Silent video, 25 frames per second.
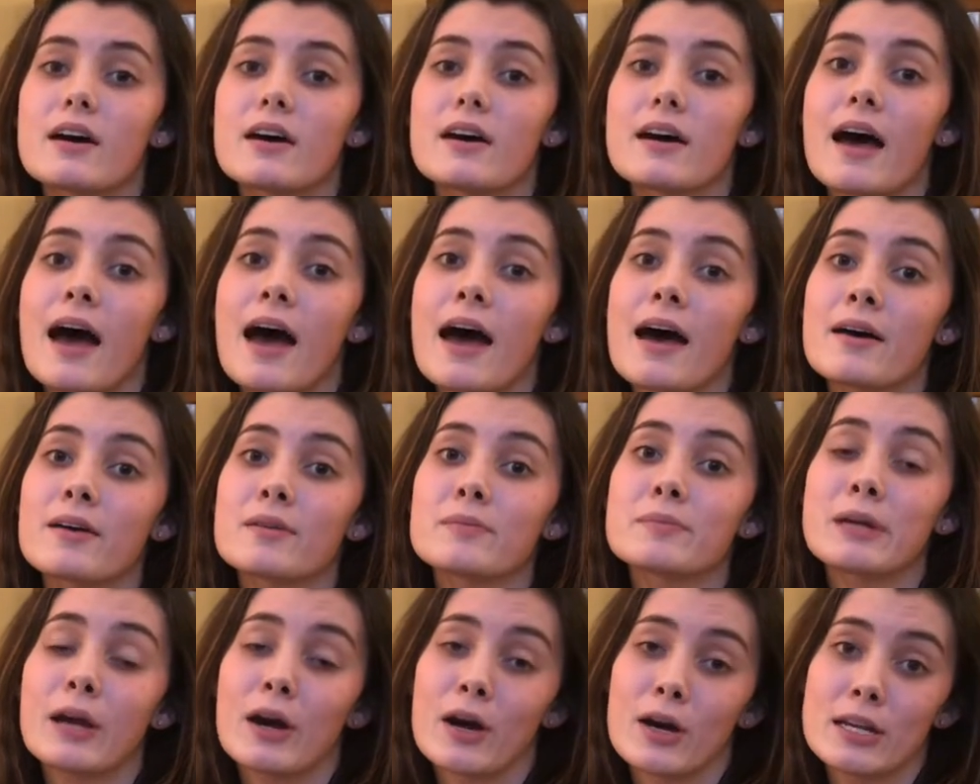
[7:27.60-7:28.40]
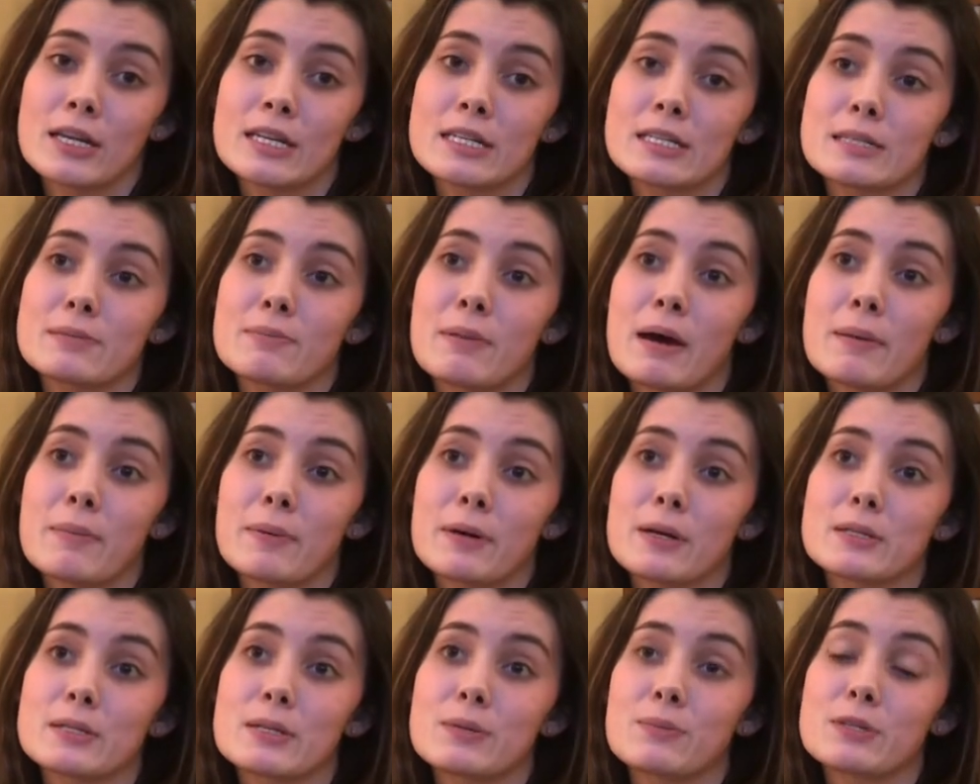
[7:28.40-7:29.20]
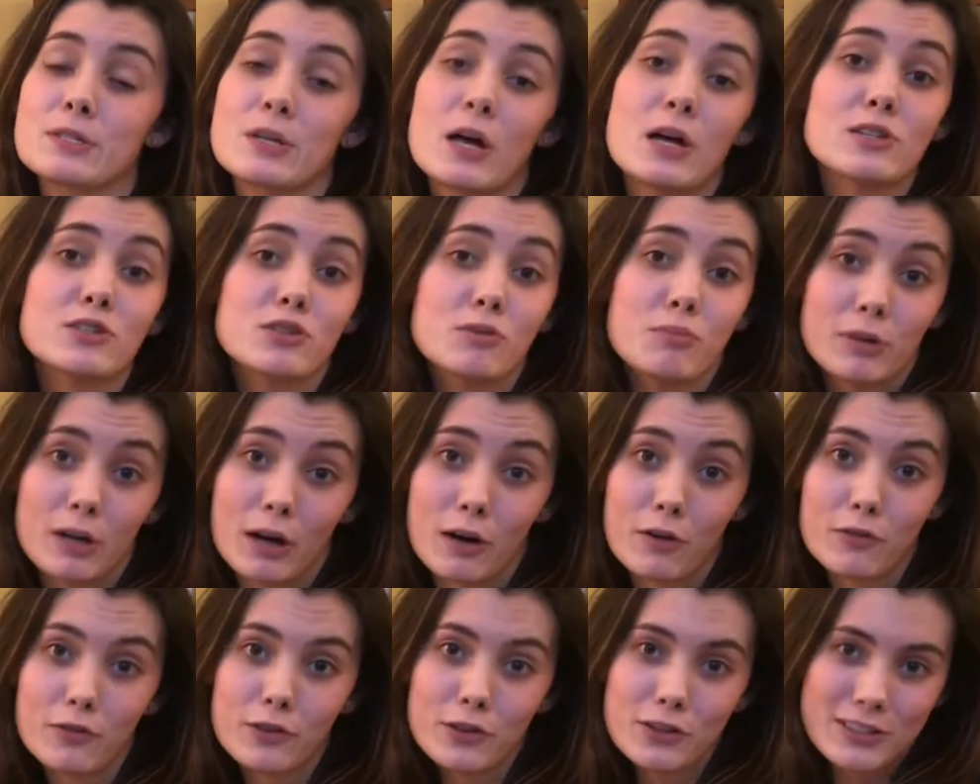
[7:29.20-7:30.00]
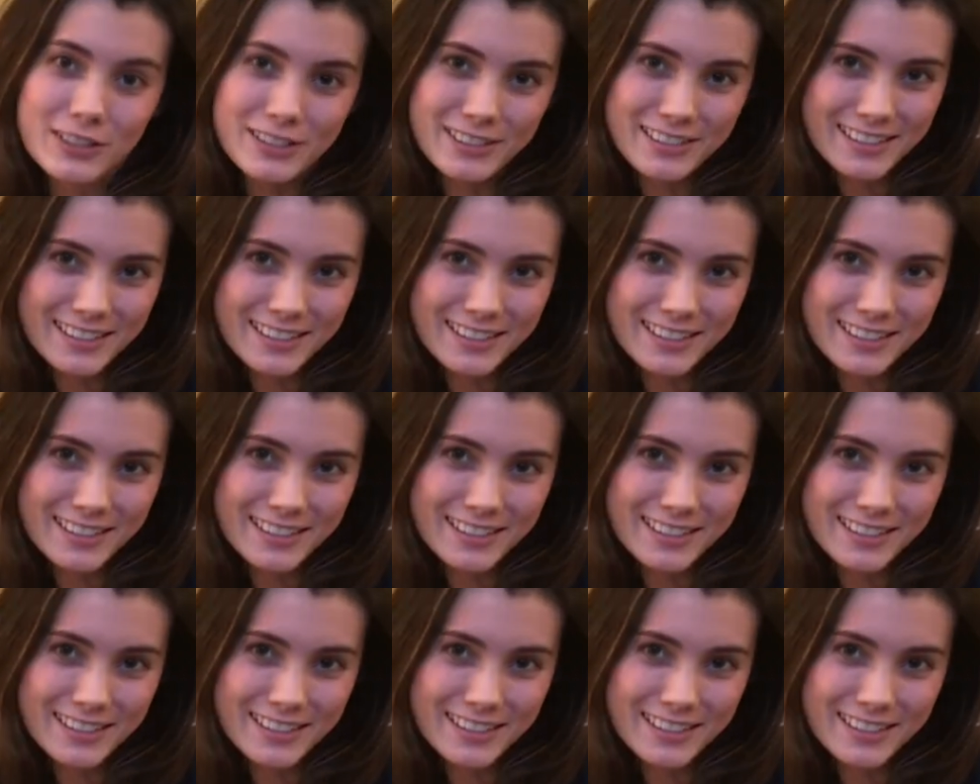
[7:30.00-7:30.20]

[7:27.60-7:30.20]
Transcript: I'll be honest, my person was not super helpful.